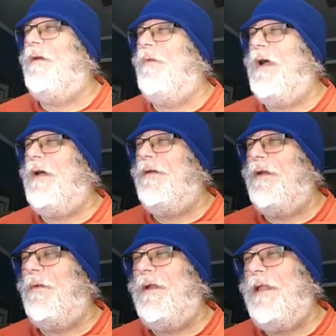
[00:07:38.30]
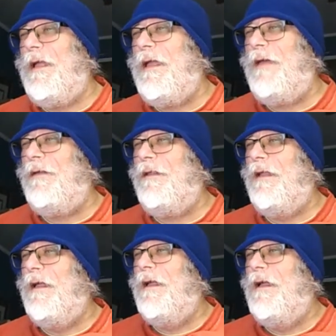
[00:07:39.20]
How did I, why did I had it?
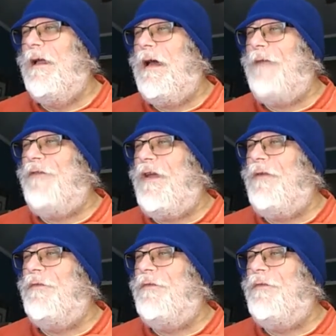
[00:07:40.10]
I thought it was